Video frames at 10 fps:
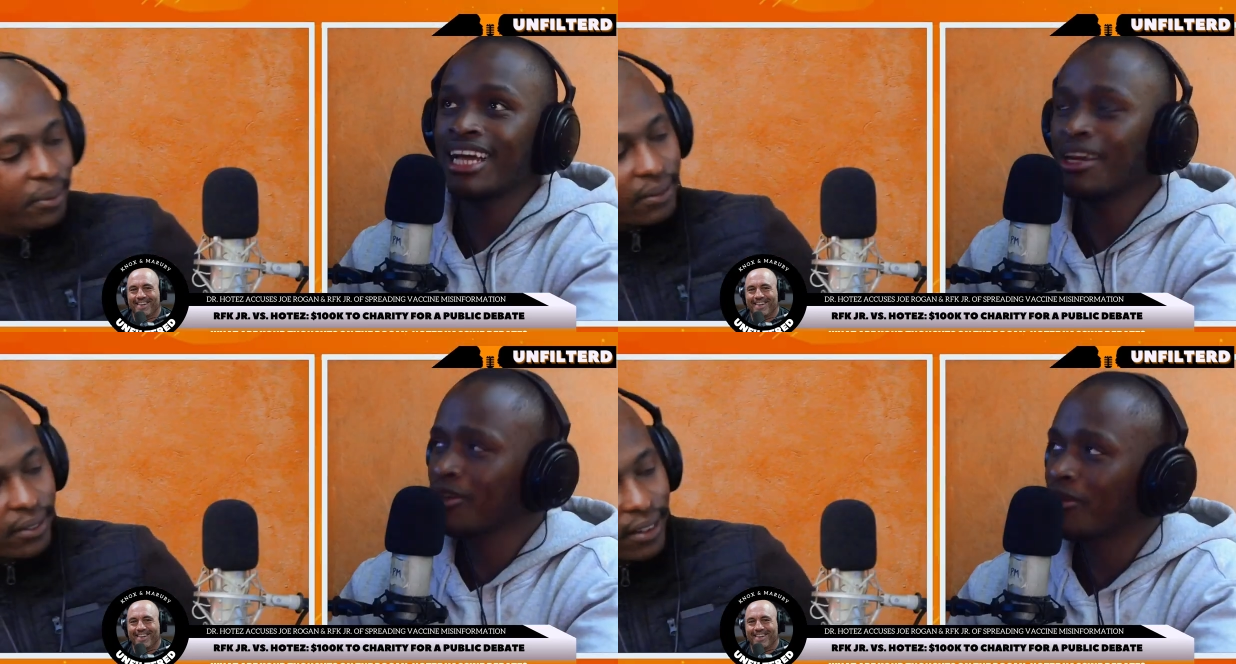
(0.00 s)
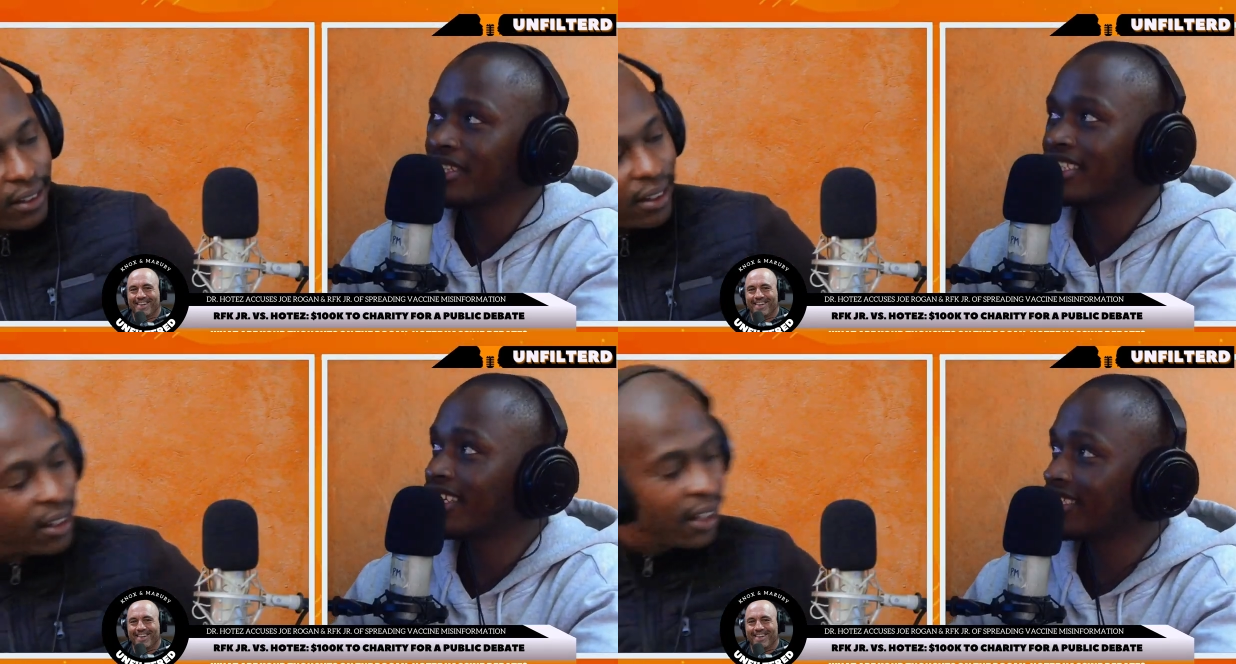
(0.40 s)
Speaker 1: I don't know what he
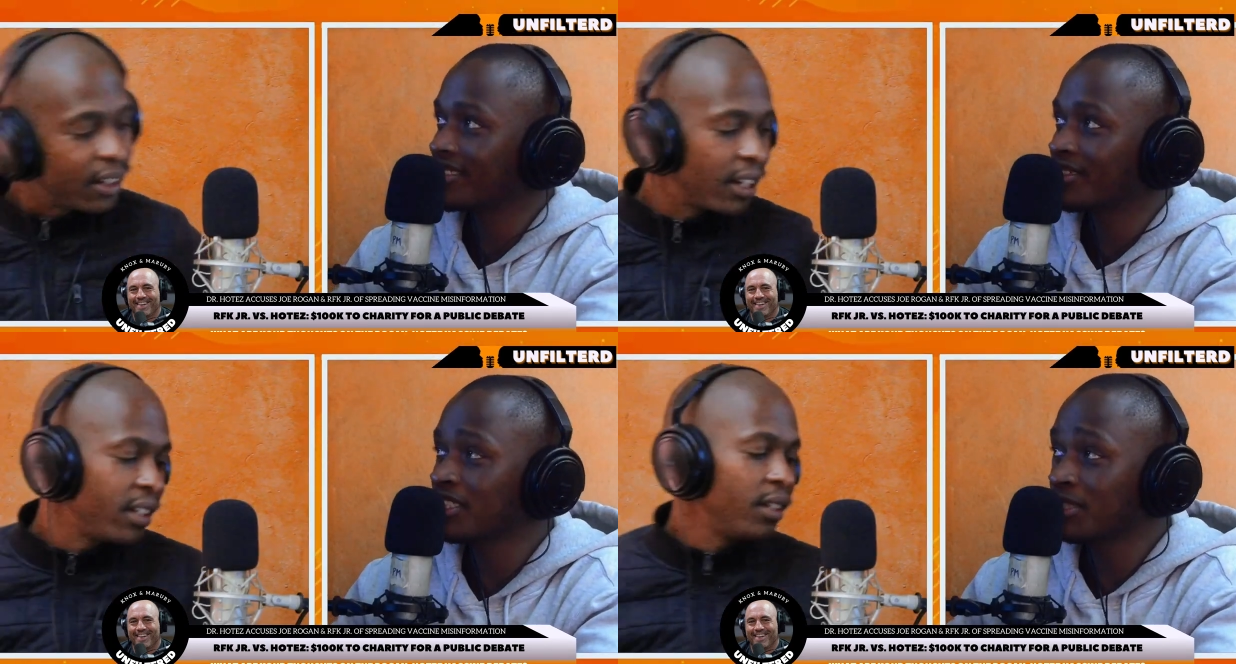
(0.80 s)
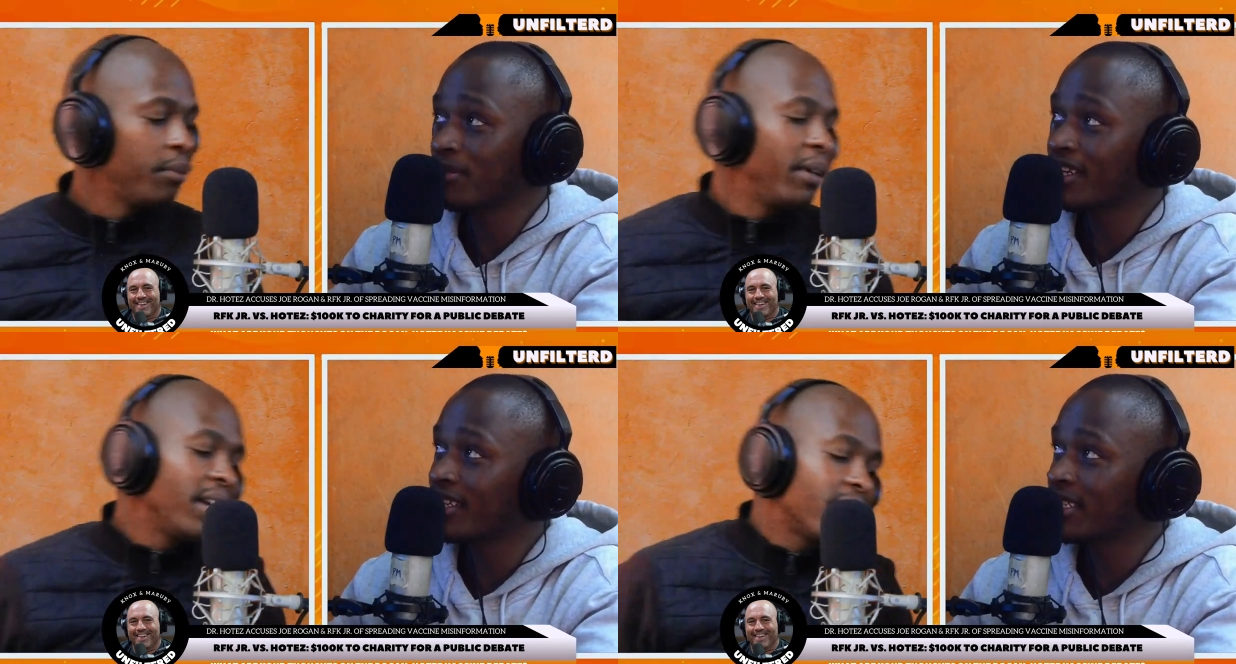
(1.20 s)
does actually. Because
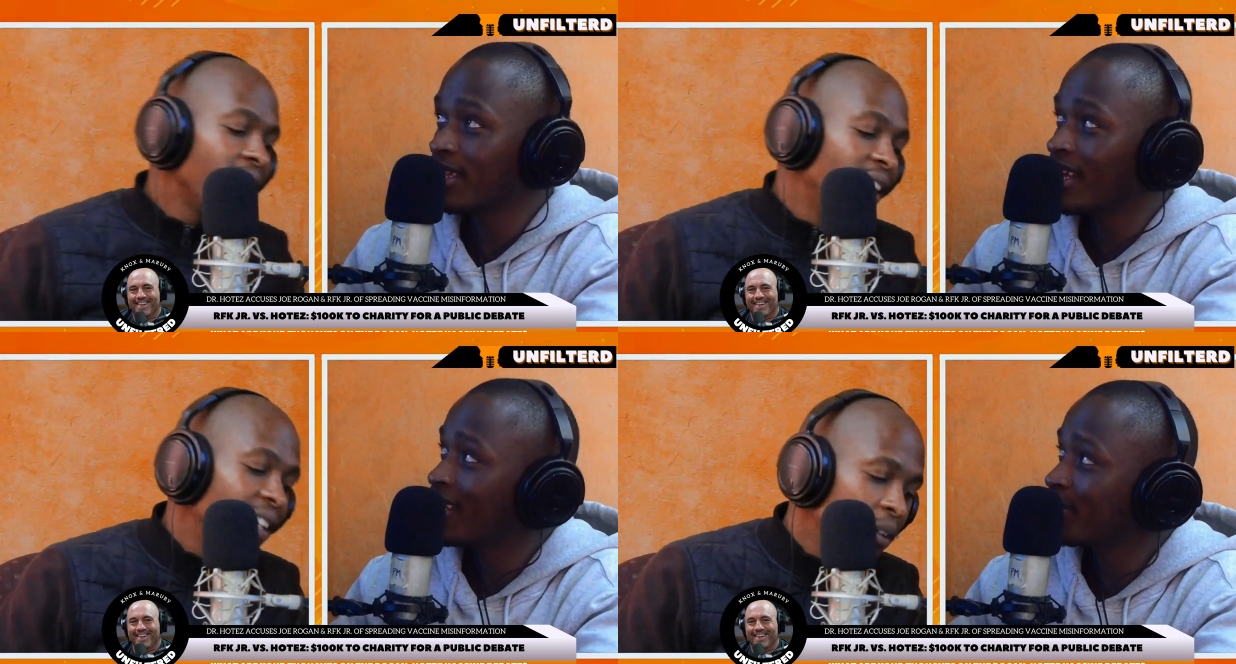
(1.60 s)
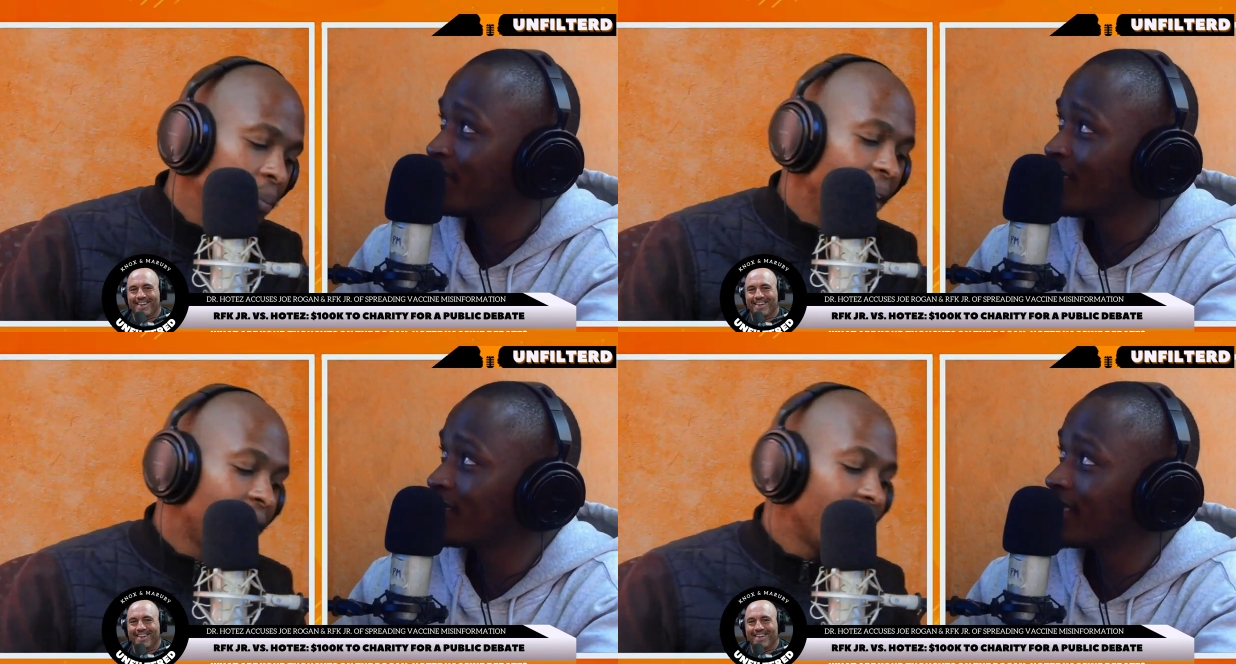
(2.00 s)
he'll, he's, he's he'll,
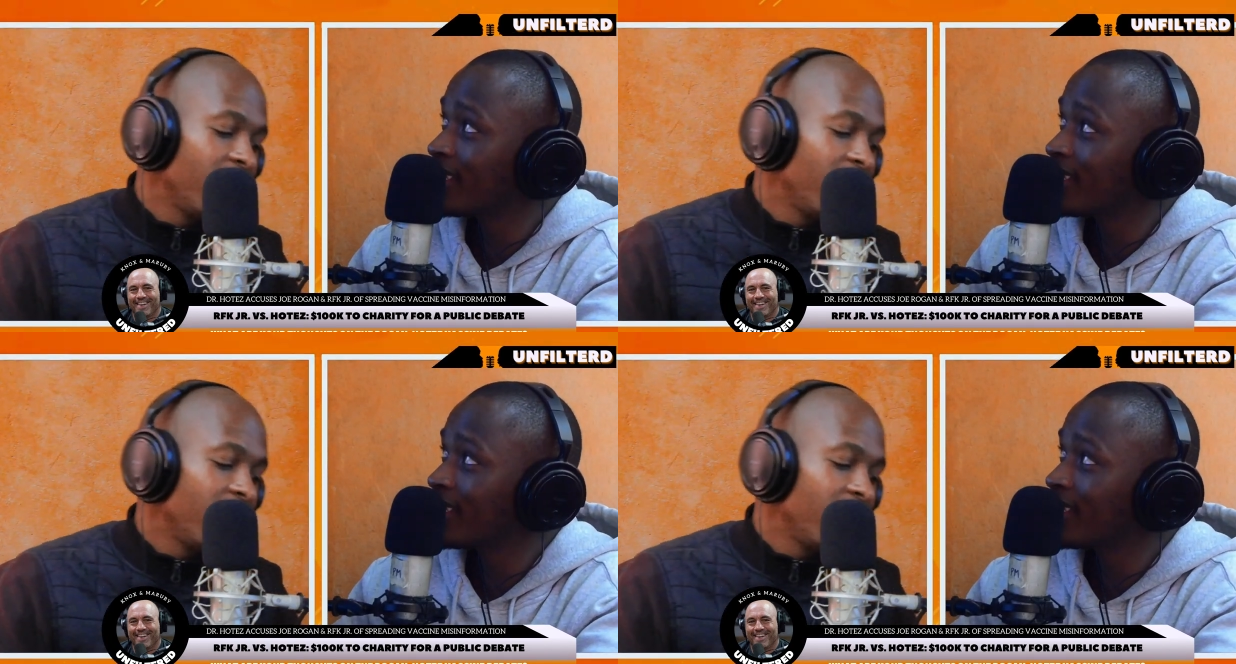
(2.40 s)
make,